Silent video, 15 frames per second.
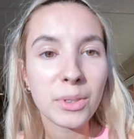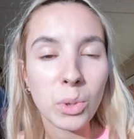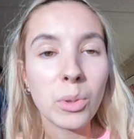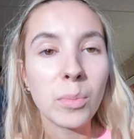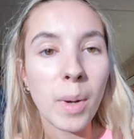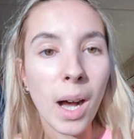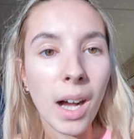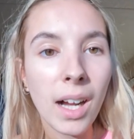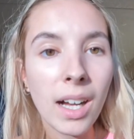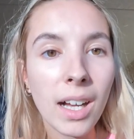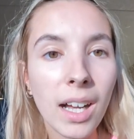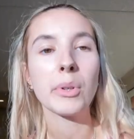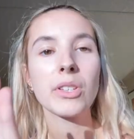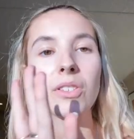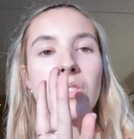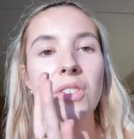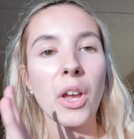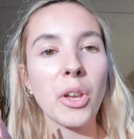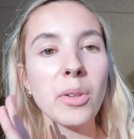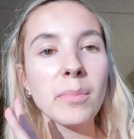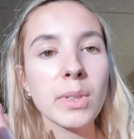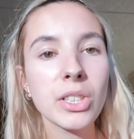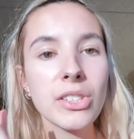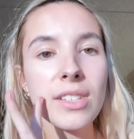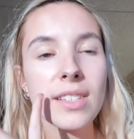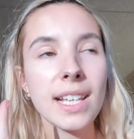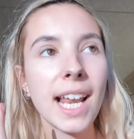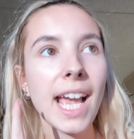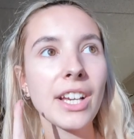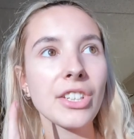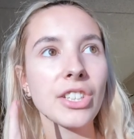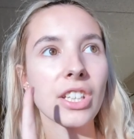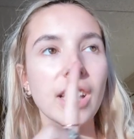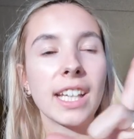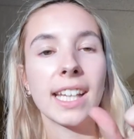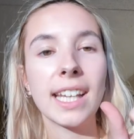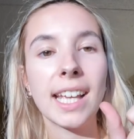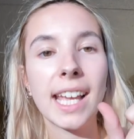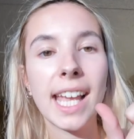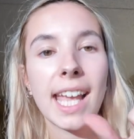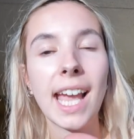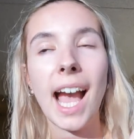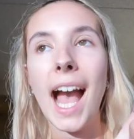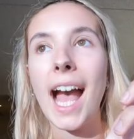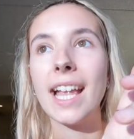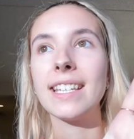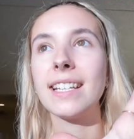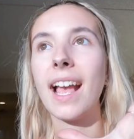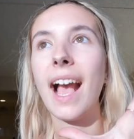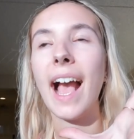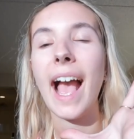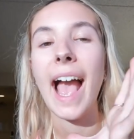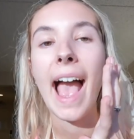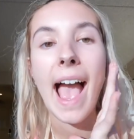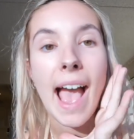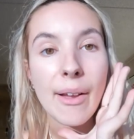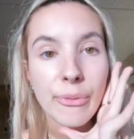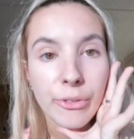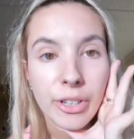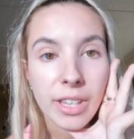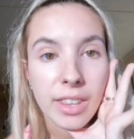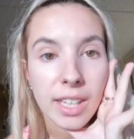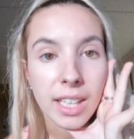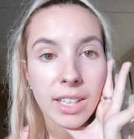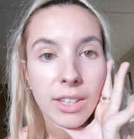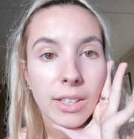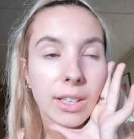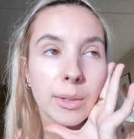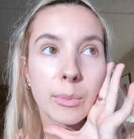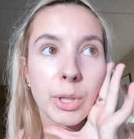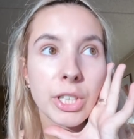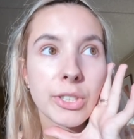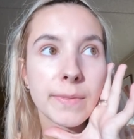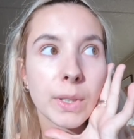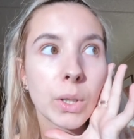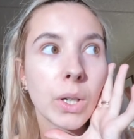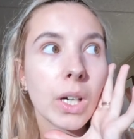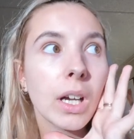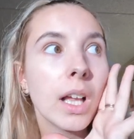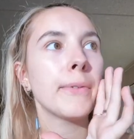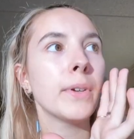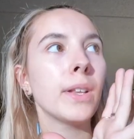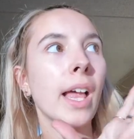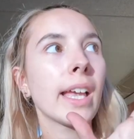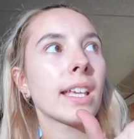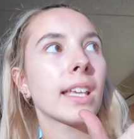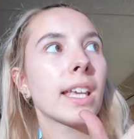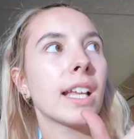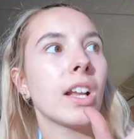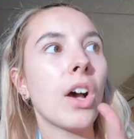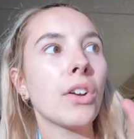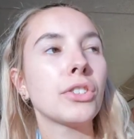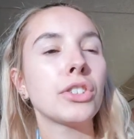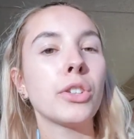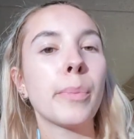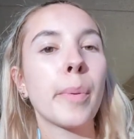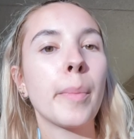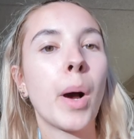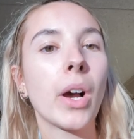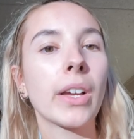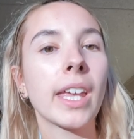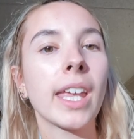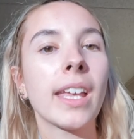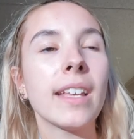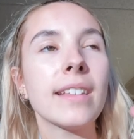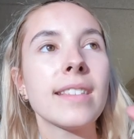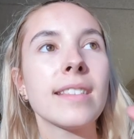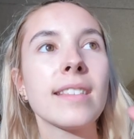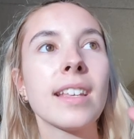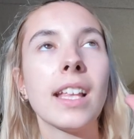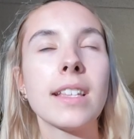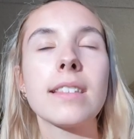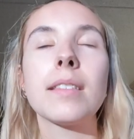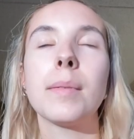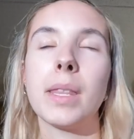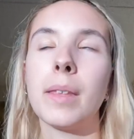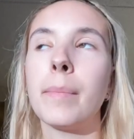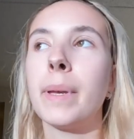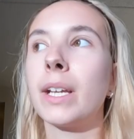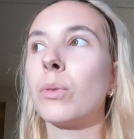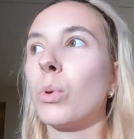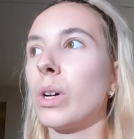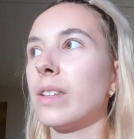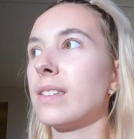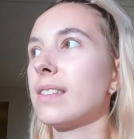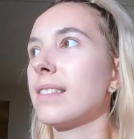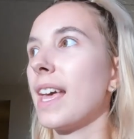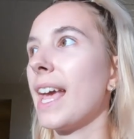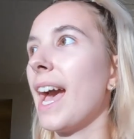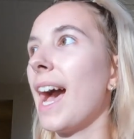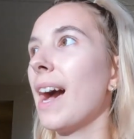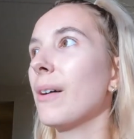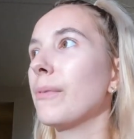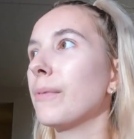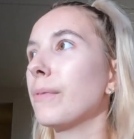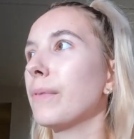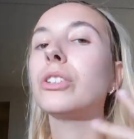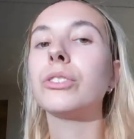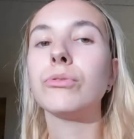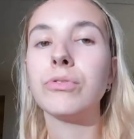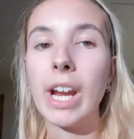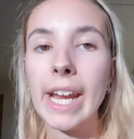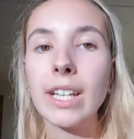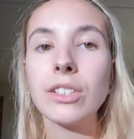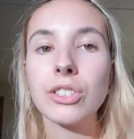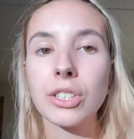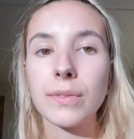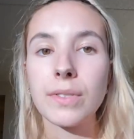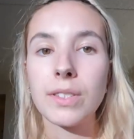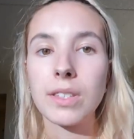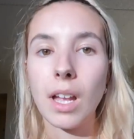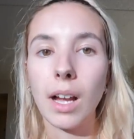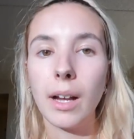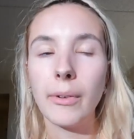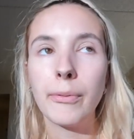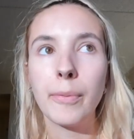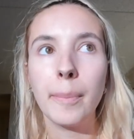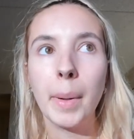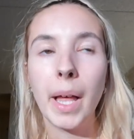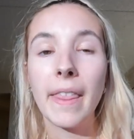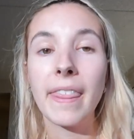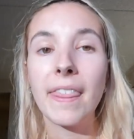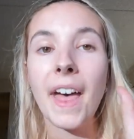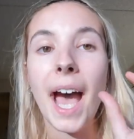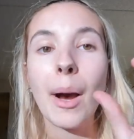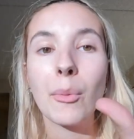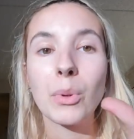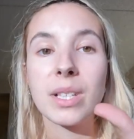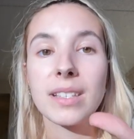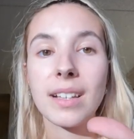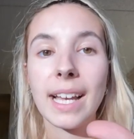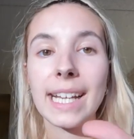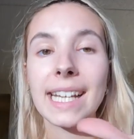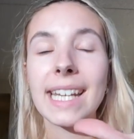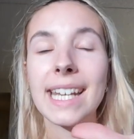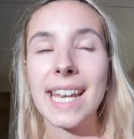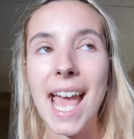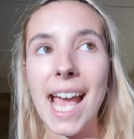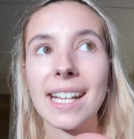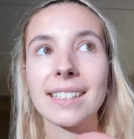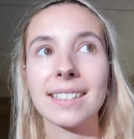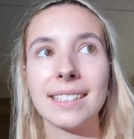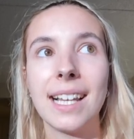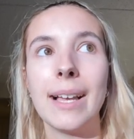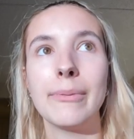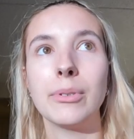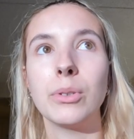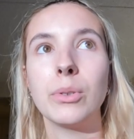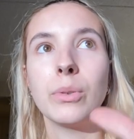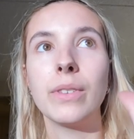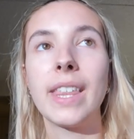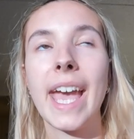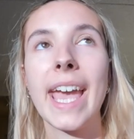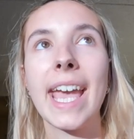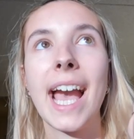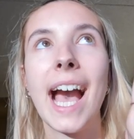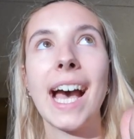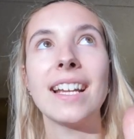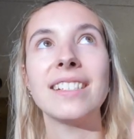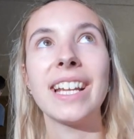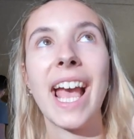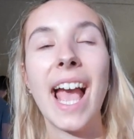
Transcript: Walmart. There was so much selection. It had everything you can wish for. I feel like in our supermarkets, in some of the big ones, they have a good range of stuff, but that was like next level. They had